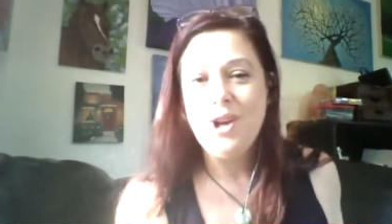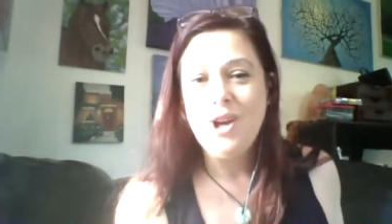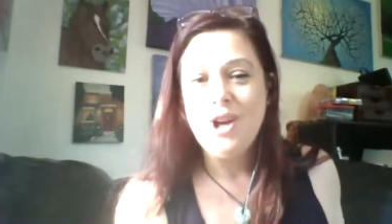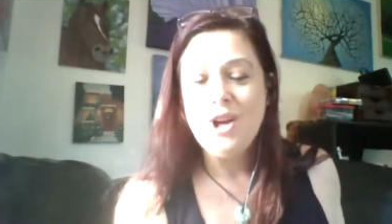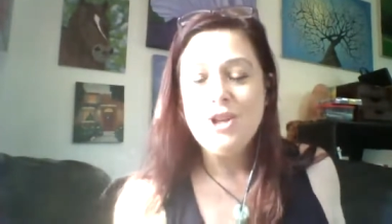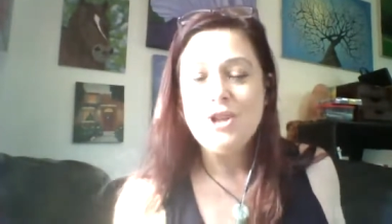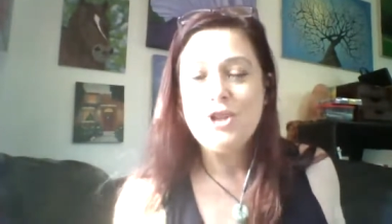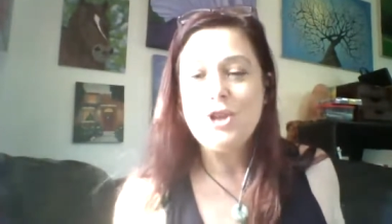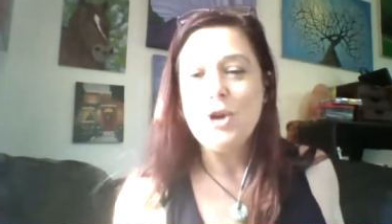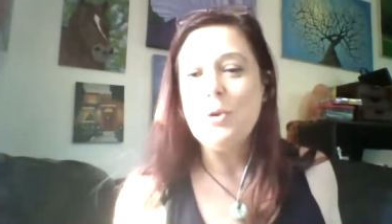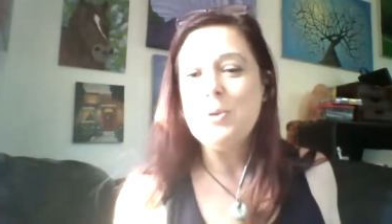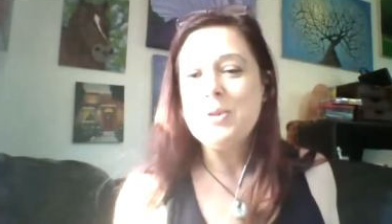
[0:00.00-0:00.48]

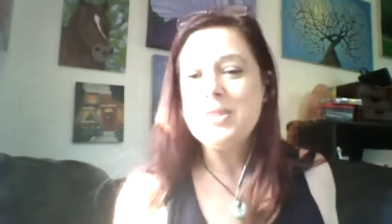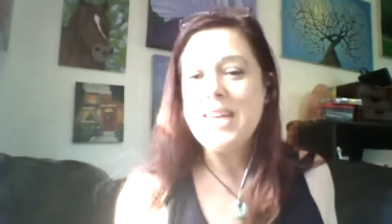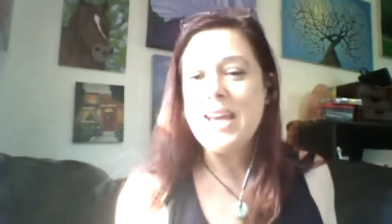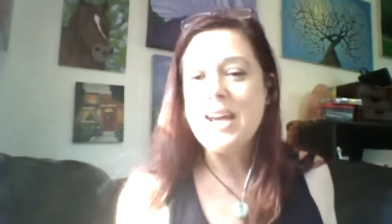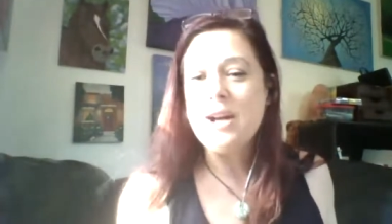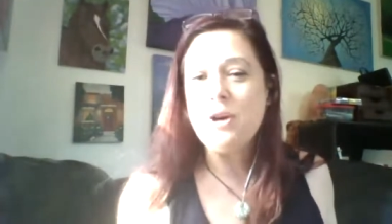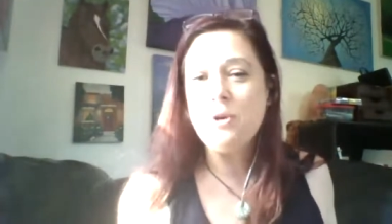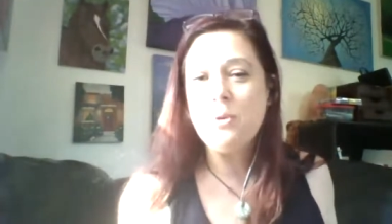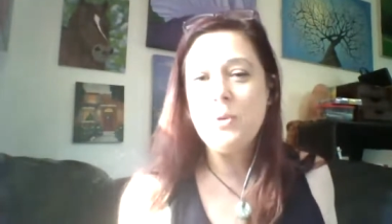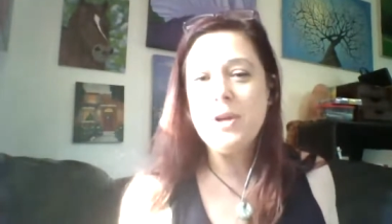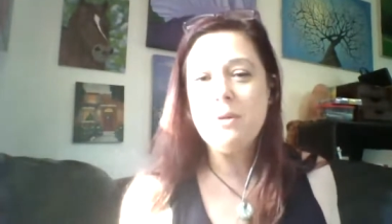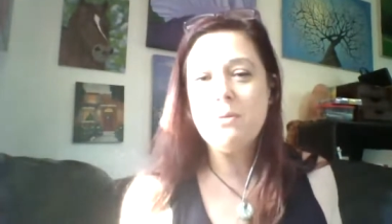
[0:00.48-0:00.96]
So it was
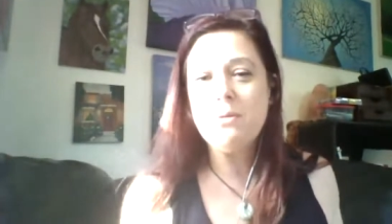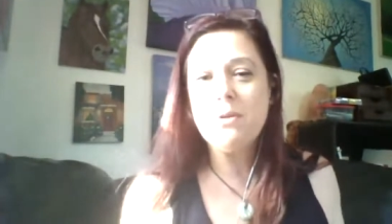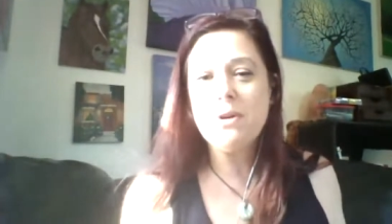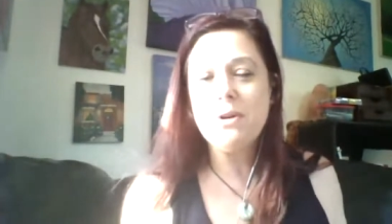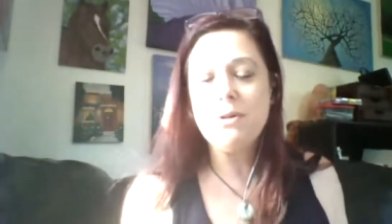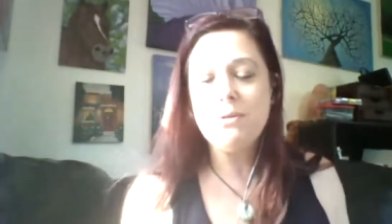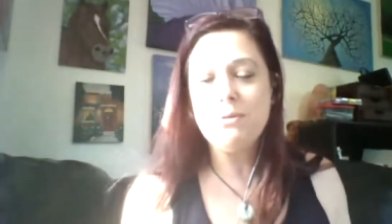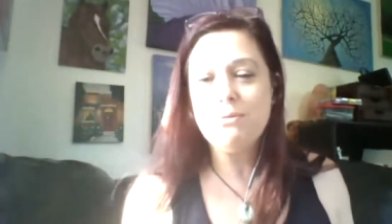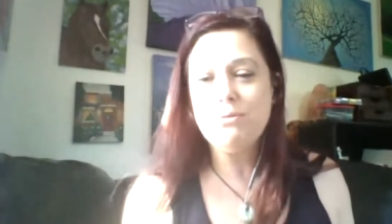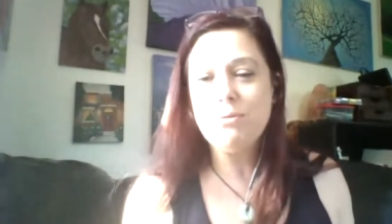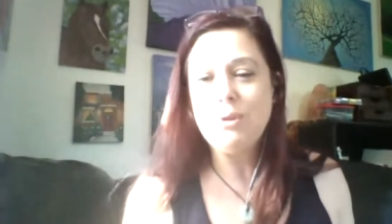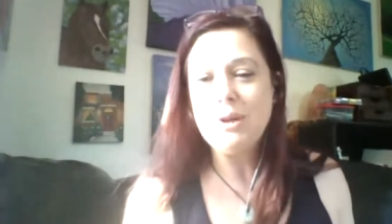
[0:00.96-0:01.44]
like we
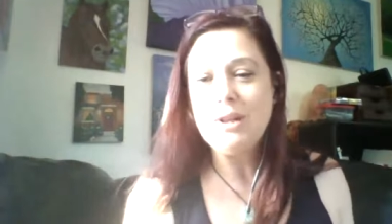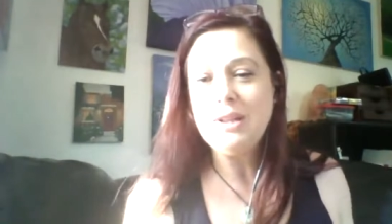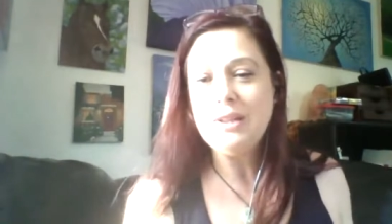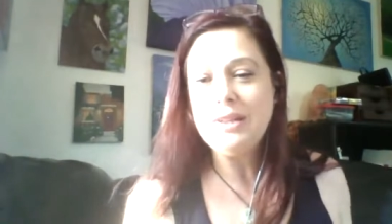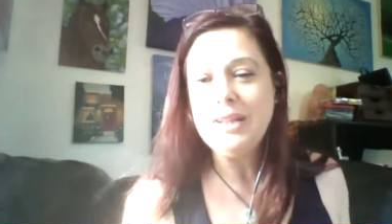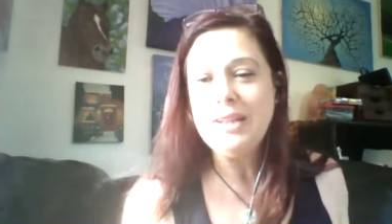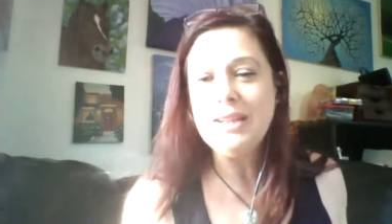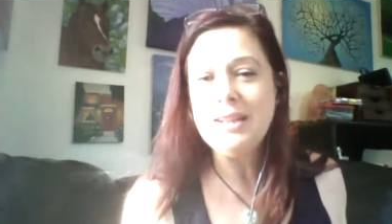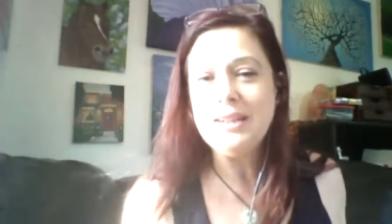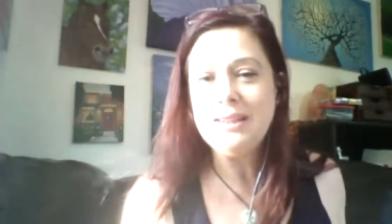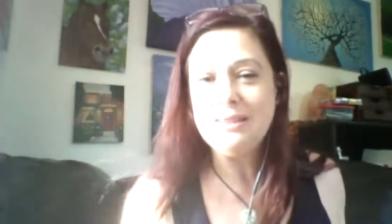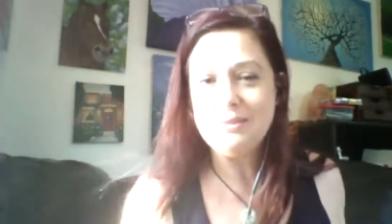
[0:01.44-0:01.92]
were
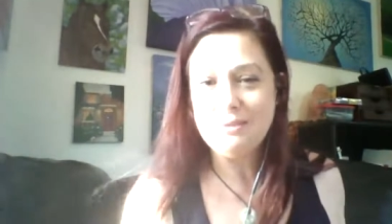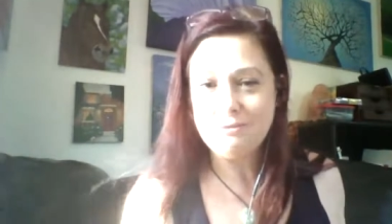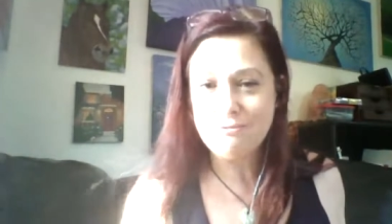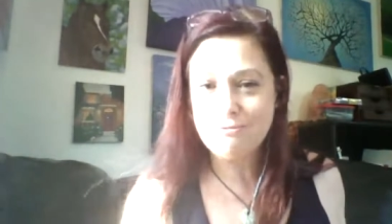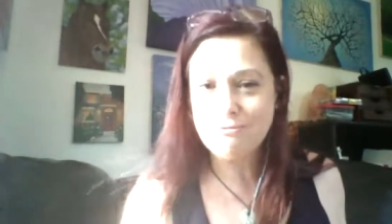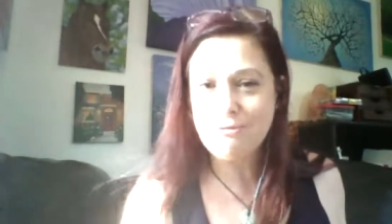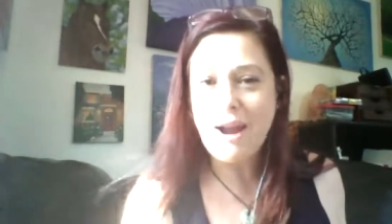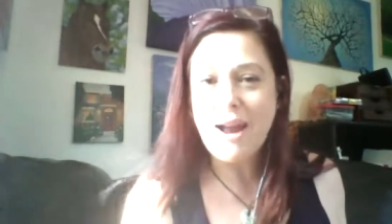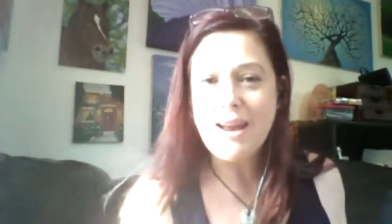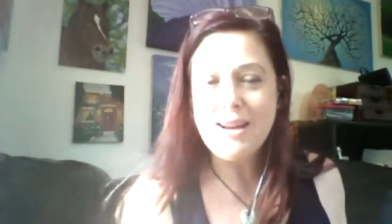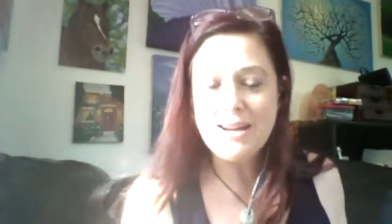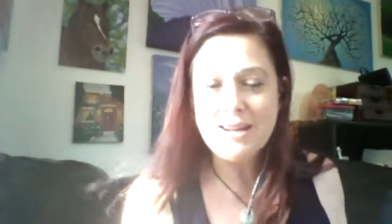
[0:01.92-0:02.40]
really
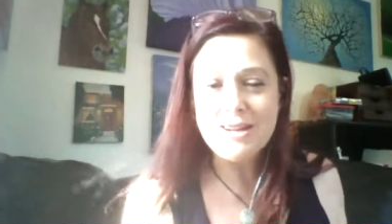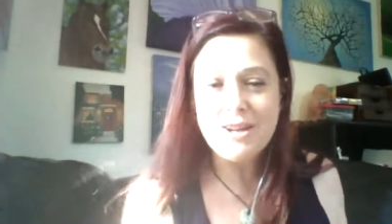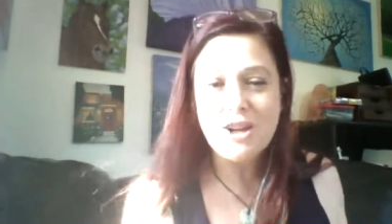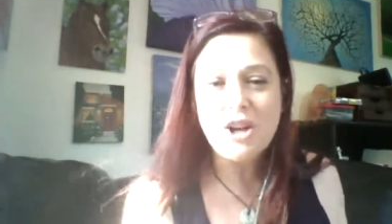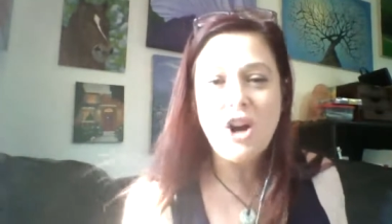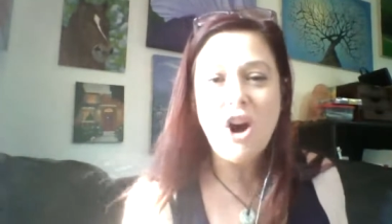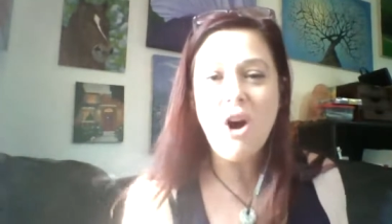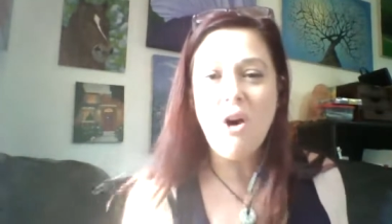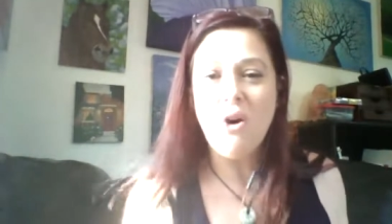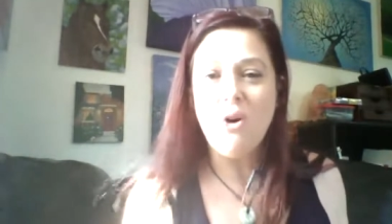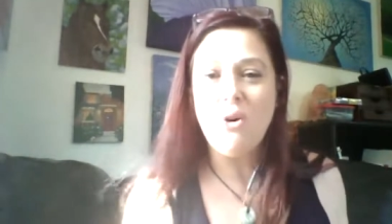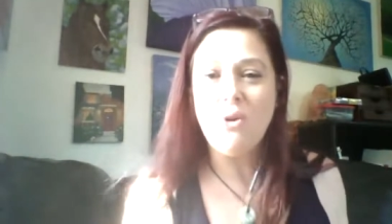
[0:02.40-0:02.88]
ready to
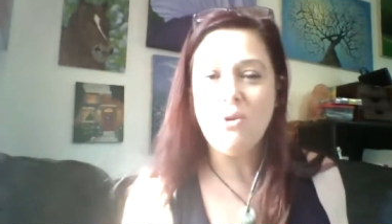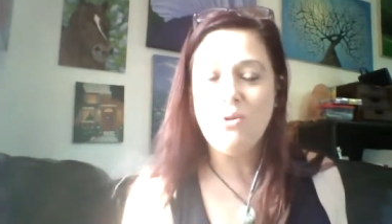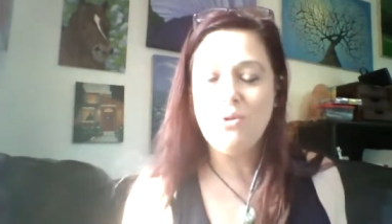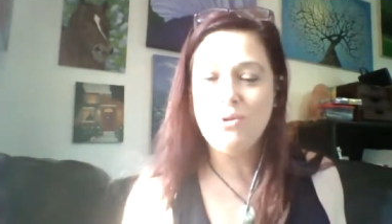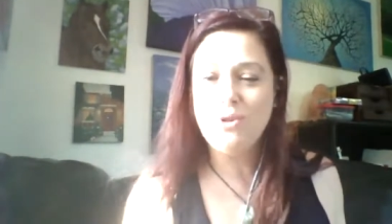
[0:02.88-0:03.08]
go.